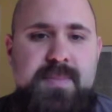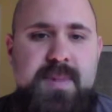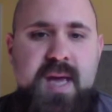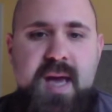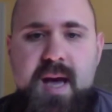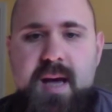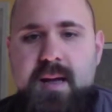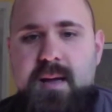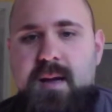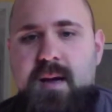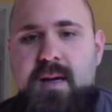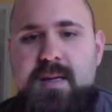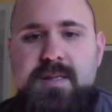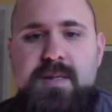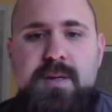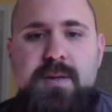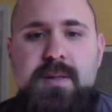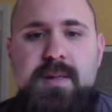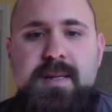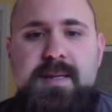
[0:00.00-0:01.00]
Yeah,
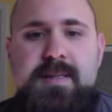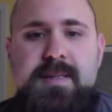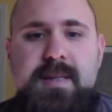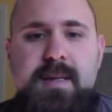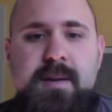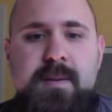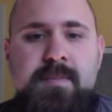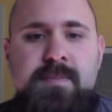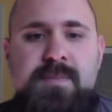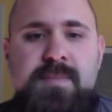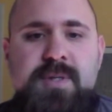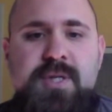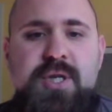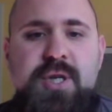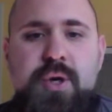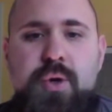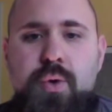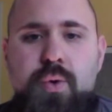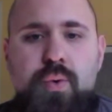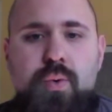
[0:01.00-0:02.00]
Oscar leads them
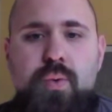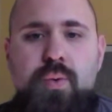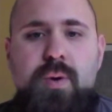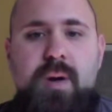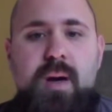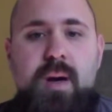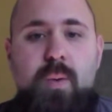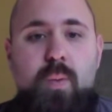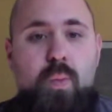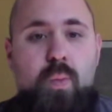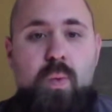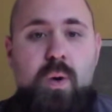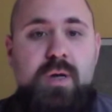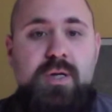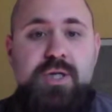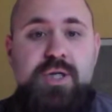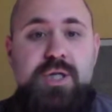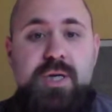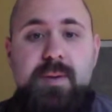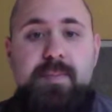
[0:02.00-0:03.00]
to
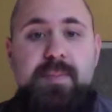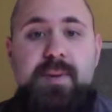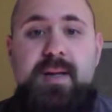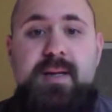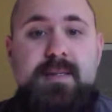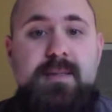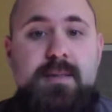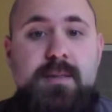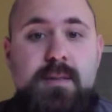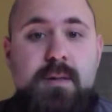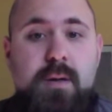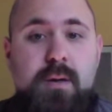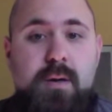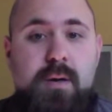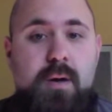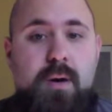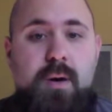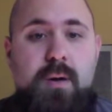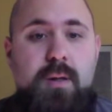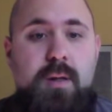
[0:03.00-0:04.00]
one ship. It's
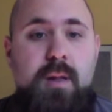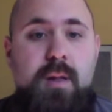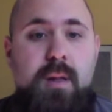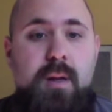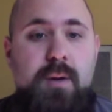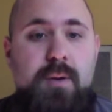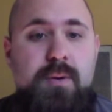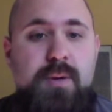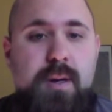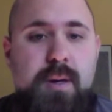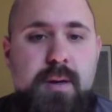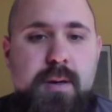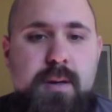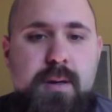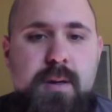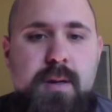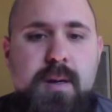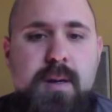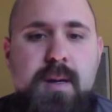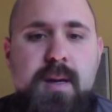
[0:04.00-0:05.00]
all alone,
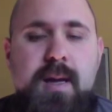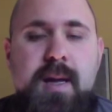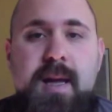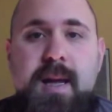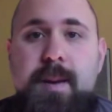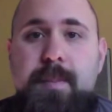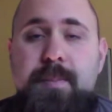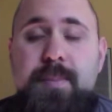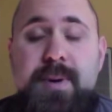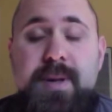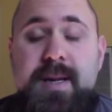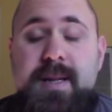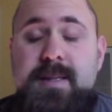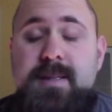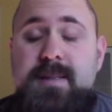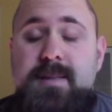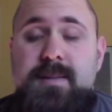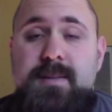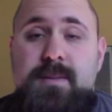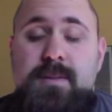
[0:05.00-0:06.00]
but
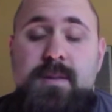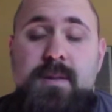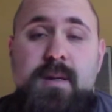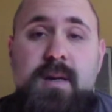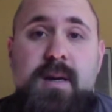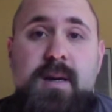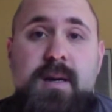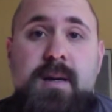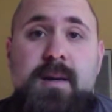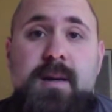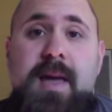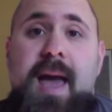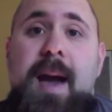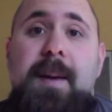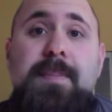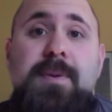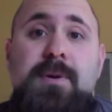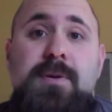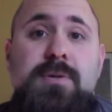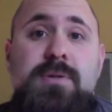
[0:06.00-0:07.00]
it's a
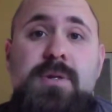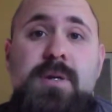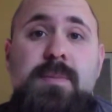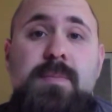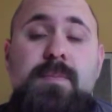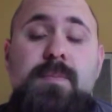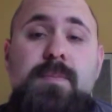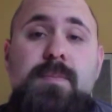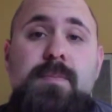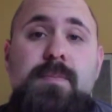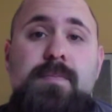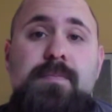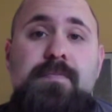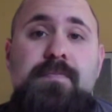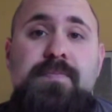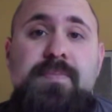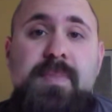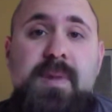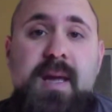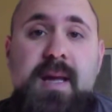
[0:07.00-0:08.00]
capital ship.
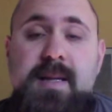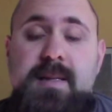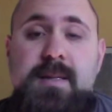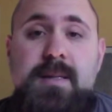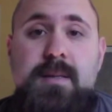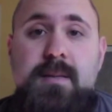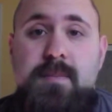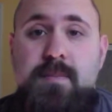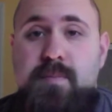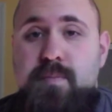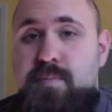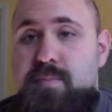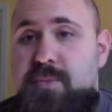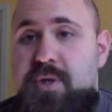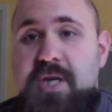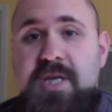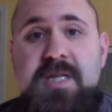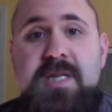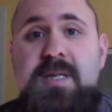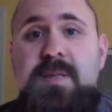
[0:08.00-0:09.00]
It's
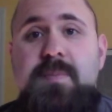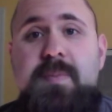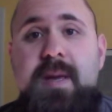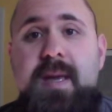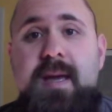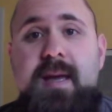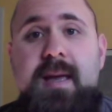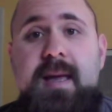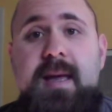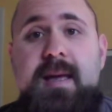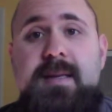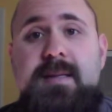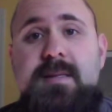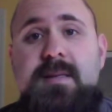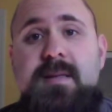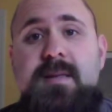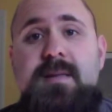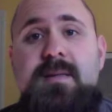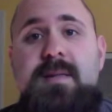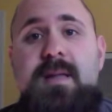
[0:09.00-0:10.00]
just as big
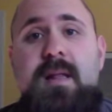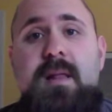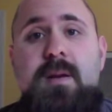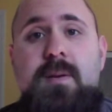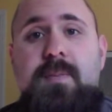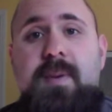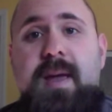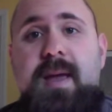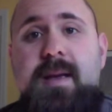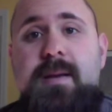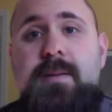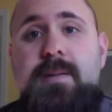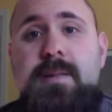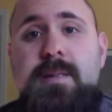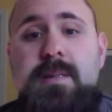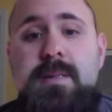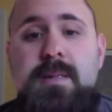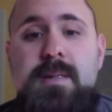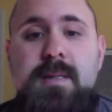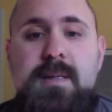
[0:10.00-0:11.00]
as the Stellar
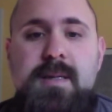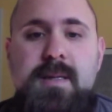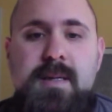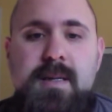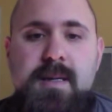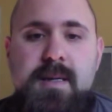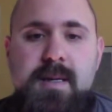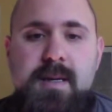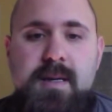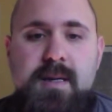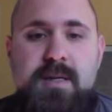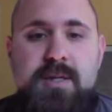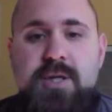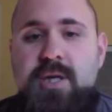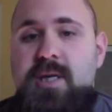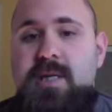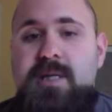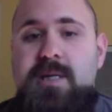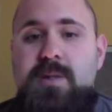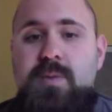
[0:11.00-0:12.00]
Bagels,
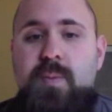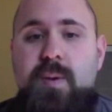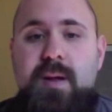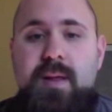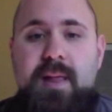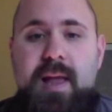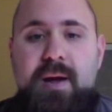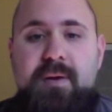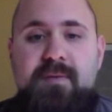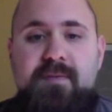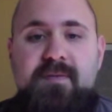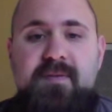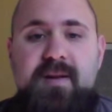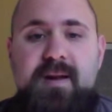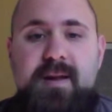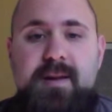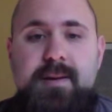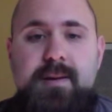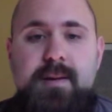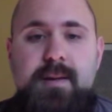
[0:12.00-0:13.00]
just as well
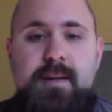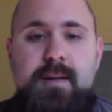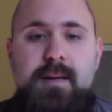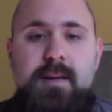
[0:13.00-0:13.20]
outfitted.